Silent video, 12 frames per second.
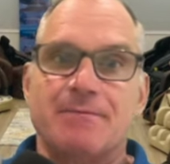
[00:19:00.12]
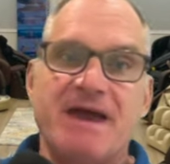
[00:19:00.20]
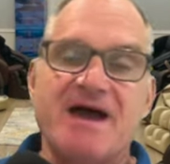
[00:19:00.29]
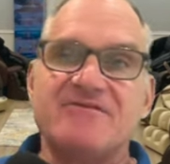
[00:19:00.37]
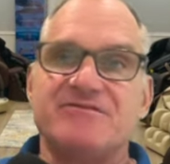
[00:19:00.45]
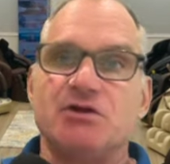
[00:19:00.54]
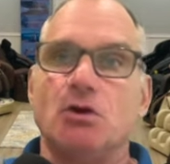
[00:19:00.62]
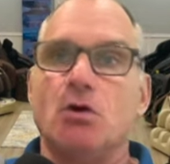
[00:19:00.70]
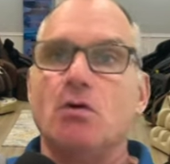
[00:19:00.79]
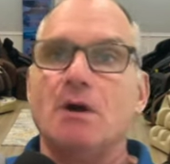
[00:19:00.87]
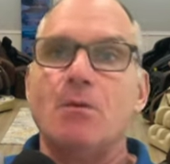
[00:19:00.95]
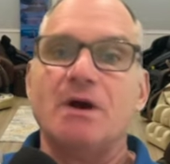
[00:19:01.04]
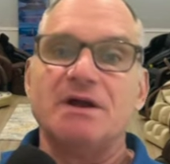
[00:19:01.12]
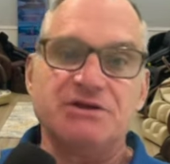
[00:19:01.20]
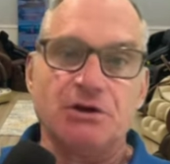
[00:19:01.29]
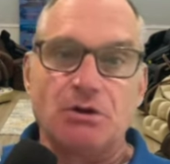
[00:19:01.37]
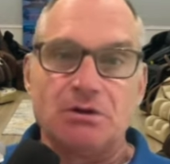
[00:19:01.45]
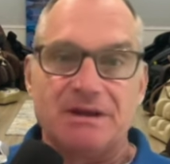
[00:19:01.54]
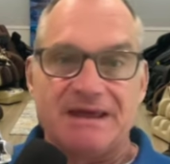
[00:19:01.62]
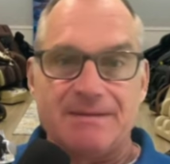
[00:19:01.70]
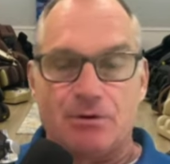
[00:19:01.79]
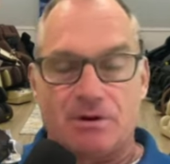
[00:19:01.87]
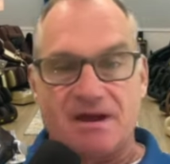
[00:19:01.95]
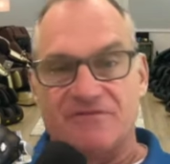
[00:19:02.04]
have you know a one year
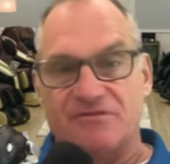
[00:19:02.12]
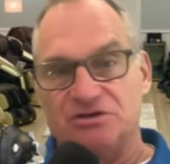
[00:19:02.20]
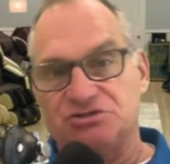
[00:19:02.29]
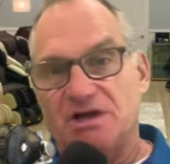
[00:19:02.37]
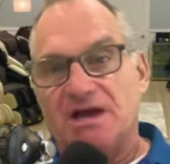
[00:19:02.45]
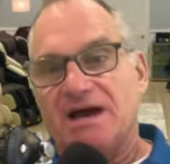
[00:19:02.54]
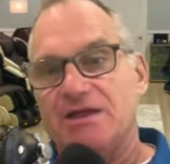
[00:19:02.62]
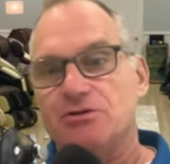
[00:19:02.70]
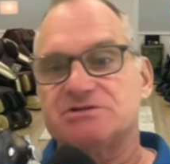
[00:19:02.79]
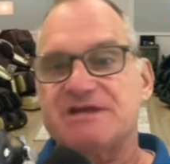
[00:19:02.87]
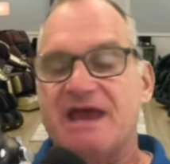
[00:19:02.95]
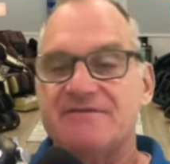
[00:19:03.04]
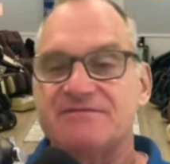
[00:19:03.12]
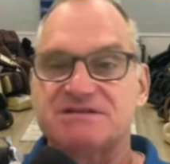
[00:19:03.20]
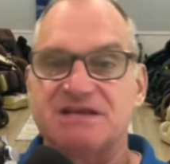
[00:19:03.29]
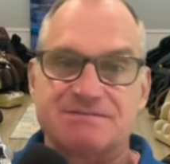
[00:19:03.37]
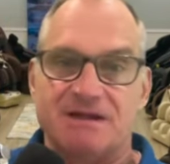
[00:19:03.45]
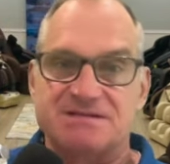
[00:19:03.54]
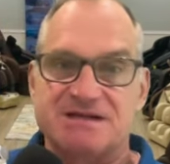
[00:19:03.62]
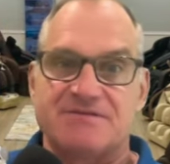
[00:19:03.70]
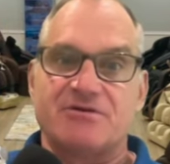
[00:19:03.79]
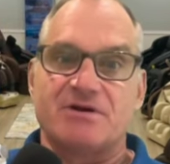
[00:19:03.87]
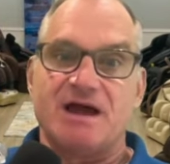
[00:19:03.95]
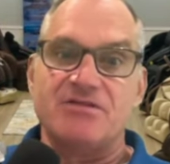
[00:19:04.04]
labor coverage, others have six months,
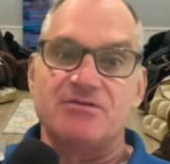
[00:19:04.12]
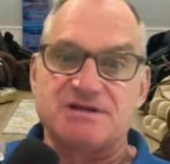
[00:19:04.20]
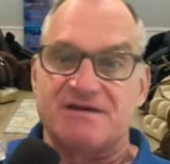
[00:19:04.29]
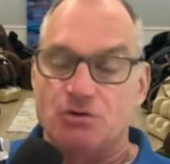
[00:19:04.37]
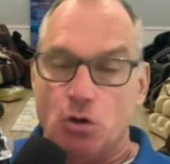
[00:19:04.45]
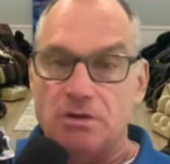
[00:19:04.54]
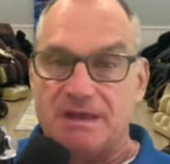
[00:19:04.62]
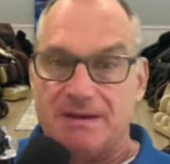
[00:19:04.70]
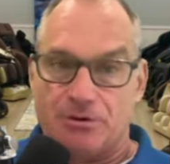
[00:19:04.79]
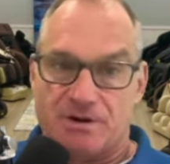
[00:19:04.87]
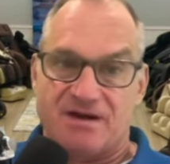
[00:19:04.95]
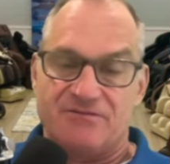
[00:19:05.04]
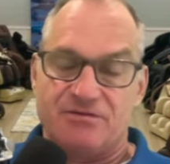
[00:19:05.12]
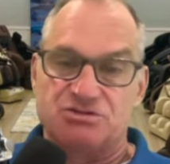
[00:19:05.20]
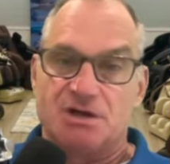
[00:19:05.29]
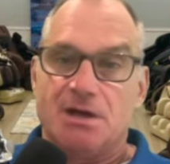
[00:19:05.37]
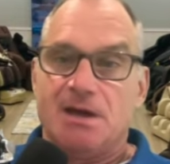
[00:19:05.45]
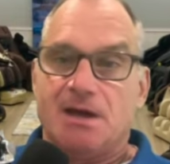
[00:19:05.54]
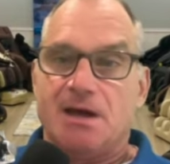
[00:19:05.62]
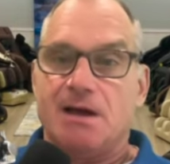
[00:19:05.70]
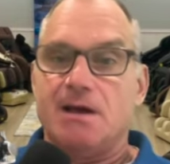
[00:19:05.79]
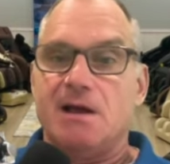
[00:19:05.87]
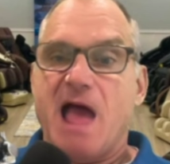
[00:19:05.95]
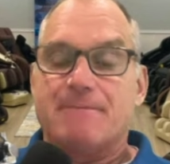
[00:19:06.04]
other others have no labor coverage.
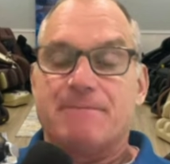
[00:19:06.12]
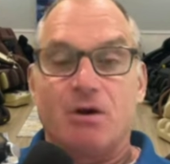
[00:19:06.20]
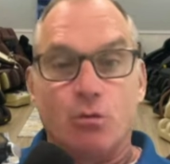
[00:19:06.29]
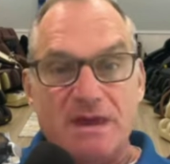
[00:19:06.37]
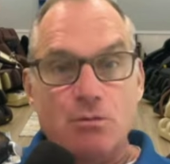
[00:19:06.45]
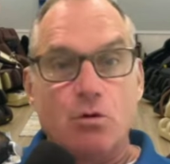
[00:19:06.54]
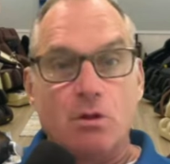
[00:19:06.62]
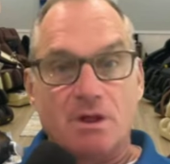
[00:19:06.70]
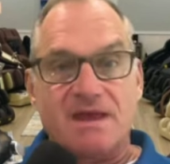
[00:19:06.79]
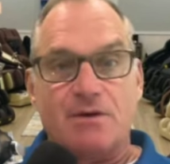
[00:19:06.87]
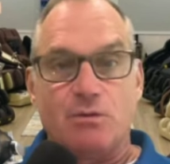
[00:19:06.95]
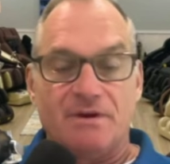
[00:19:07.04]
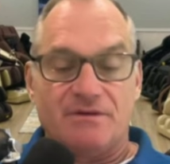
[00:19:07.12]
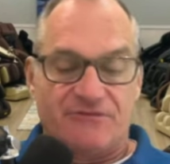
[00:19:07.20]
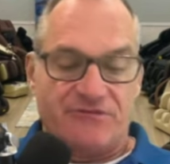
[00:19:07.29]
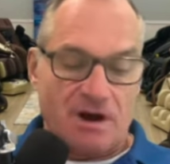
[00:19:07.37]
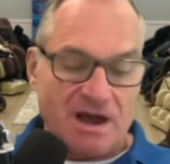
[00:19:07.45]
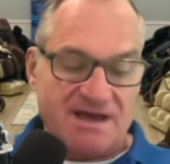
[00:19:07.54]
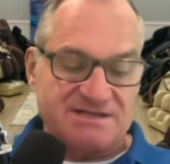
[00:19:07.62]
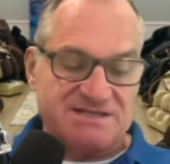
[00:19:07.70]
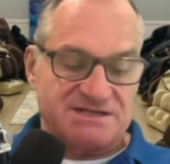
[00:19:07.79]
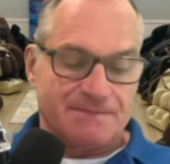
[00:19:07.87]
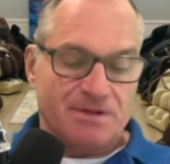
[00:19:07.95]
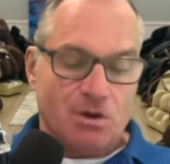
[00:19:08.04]
Uh, but we will for
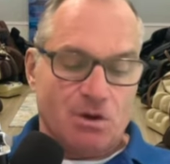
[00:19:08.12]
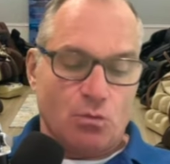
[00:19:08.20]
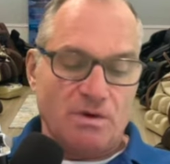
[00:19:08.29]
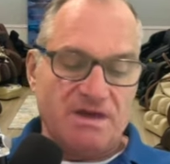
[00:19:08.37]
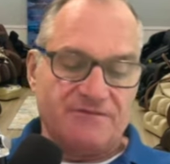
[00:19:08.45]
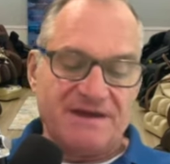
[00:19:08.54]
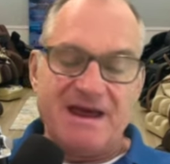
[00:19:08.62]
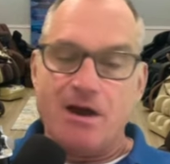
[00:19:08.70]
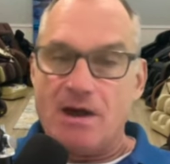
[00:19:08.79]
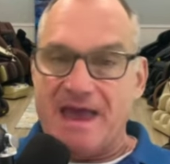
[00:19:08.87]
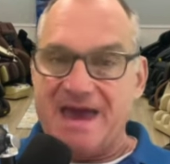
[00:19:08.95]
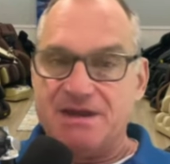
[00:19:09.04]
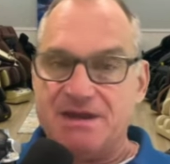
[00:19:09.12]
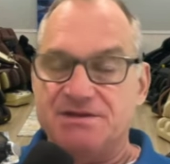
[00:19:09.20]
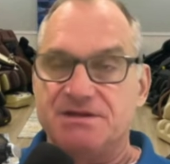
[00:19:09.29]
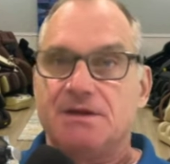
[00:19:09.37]
us we have now added